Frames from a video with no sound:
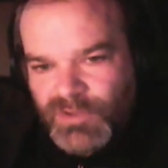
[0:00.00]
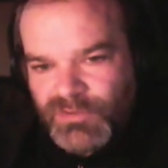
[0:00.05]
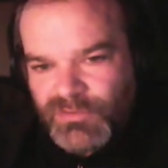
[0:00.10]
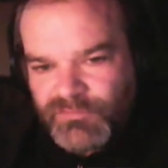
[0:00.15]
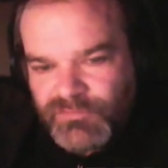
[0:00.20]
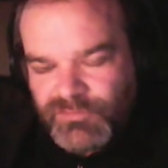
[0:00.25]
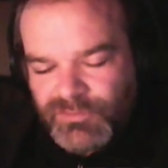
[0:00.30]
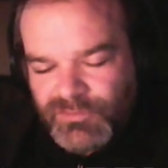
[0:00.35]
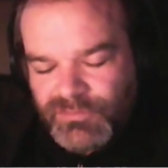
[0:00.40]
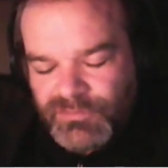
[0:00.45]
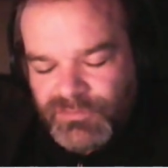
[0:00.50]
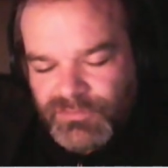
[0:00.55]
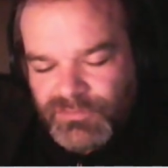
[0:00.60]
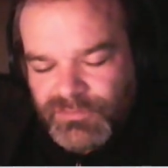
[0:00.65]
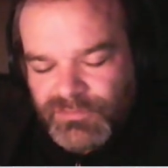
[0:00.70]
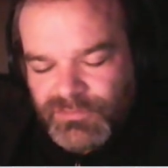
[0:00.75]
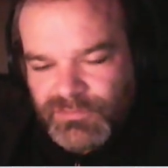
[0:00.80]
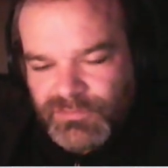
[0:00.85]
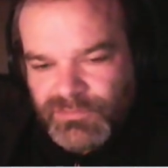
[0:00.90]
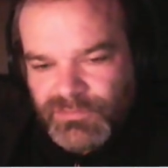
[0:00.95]
one of
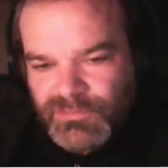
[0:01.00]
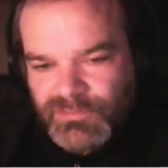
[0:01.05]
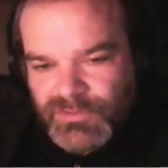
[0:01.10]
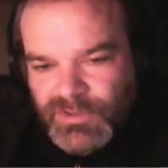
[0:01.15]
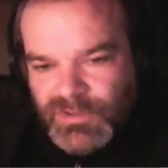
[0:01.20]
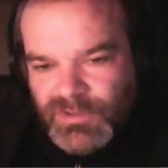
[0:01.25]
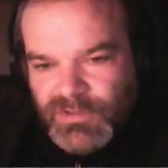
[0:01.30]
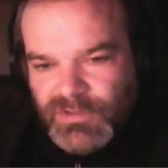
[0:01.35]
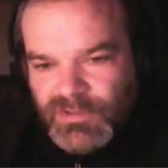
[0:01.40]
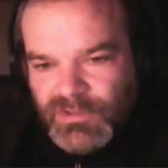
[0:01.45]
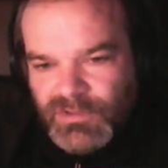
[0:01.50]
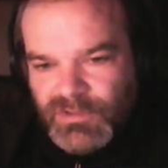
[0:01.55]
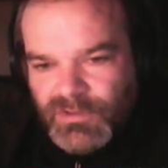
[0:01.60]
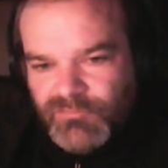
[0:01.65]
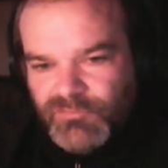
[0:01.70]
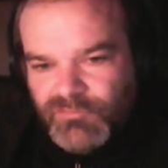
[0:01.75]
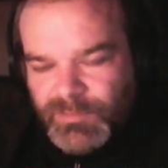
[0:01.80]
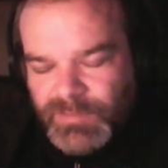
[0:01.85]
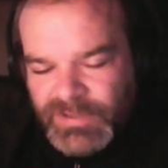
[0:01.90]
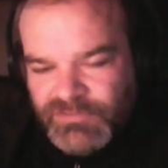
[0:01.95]
the
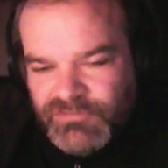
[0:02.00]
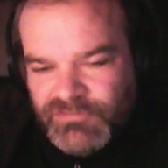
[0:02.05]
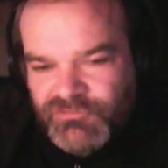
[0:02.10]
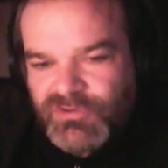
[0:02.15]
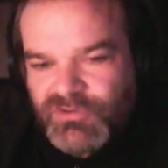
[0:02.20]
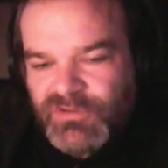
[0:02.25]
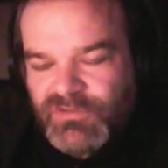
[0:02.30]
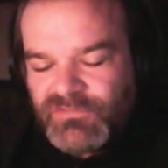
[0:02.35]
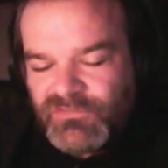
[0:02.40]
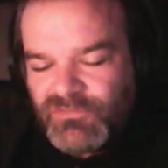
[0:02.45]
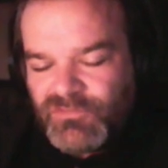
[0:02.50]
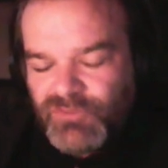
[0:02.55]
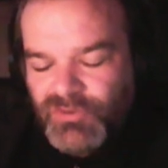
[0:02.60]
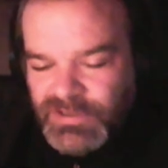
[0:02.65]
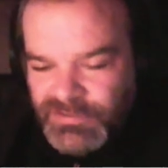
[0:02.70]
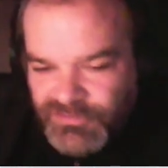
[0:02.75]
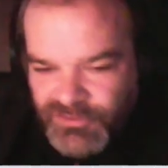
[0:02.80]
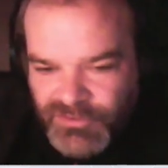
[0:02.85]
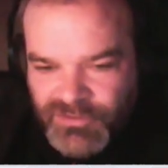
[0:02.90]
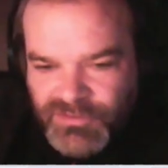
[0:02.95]
of the partition is the
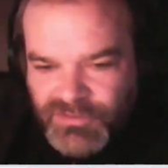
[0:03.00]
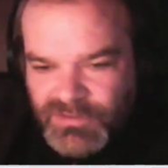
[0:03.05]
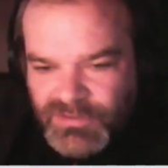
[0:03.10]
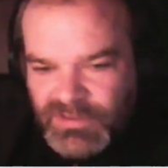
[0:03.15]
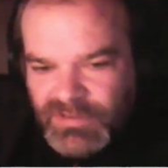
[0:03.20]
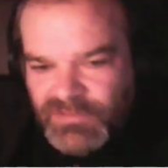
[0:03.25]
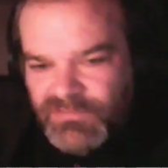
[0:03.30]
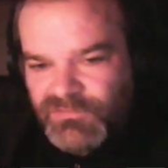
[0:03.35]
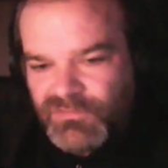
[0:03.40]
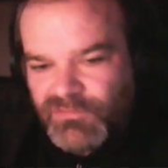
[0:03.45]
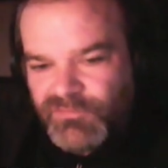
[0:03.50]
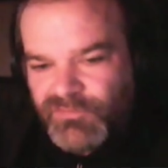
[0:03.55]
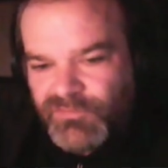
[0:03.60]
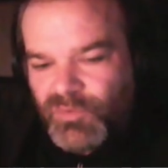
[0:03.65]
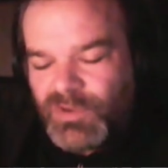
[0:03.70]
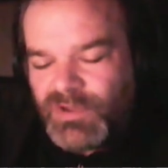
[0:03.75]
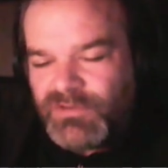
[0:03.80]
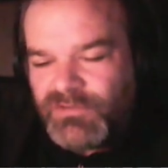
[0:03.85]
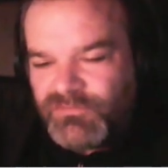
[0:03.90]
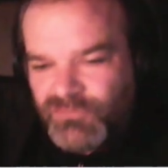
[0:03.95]
leader, and the
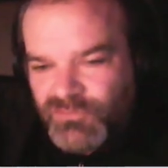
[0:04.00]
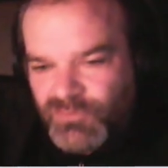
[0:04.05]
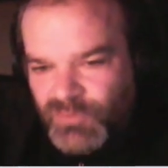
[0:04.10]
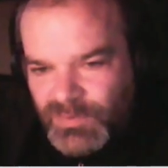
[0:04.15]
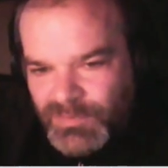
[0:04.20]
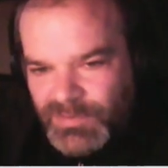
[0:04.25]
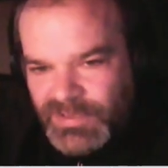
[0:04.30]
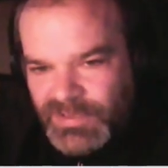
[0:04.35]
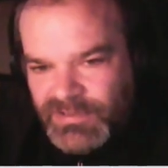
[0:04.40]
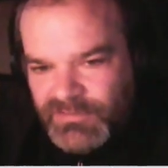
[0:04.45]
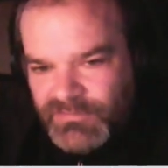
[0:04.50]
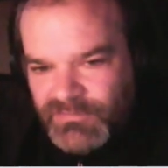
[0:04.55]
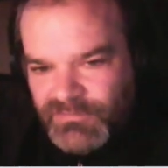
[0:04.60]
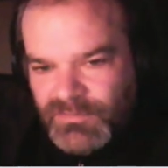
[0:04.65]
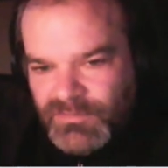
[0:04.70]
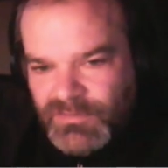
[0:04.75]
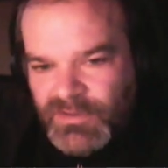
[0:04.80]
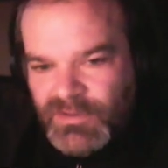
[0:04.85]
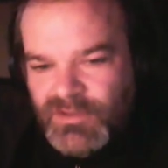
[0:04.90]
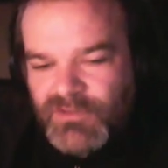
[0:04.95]
other one is the
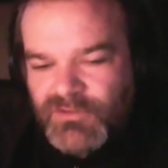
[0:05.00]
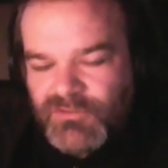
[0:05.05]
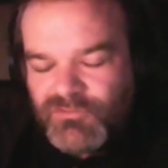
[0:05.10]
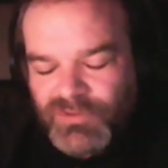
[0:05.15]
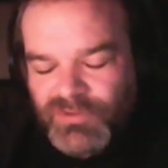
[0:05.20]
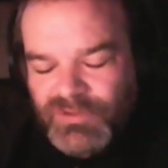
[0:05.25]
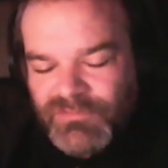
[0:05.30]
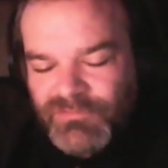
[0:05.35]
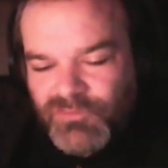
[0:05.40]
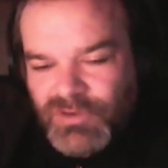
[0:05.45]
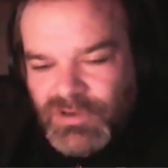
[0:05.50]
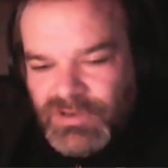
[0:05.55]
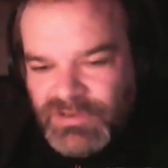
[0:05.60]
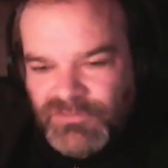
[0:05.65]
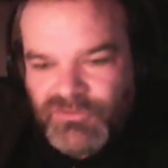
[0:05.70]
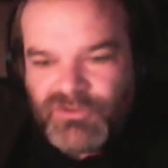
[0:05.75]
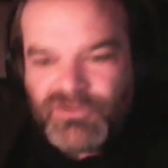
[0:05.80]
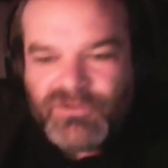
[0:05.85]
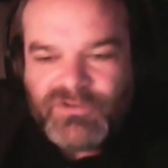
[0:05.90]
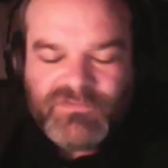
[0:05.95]
replicate. So if the
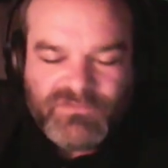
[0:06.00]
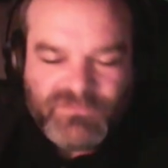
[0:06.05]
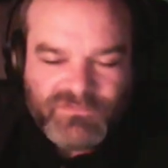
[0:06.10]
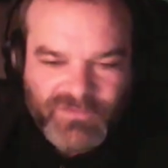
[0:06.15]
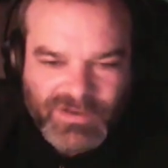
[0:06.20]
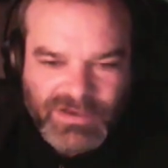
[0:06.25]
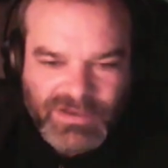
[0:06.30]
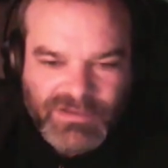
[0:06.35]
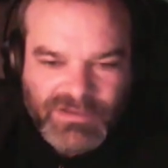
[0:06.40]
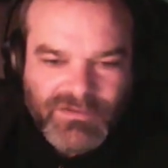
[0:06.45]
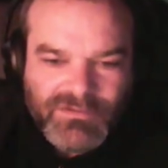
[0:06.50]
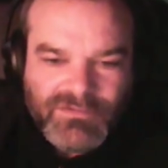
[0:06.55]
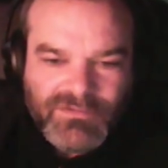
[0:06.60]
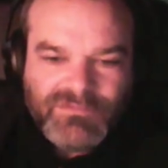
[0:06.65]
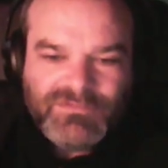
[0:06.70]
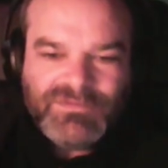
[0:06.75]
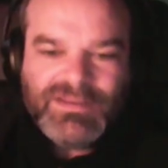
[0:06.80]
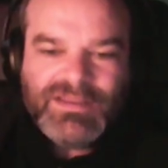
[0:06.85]
leader is failing,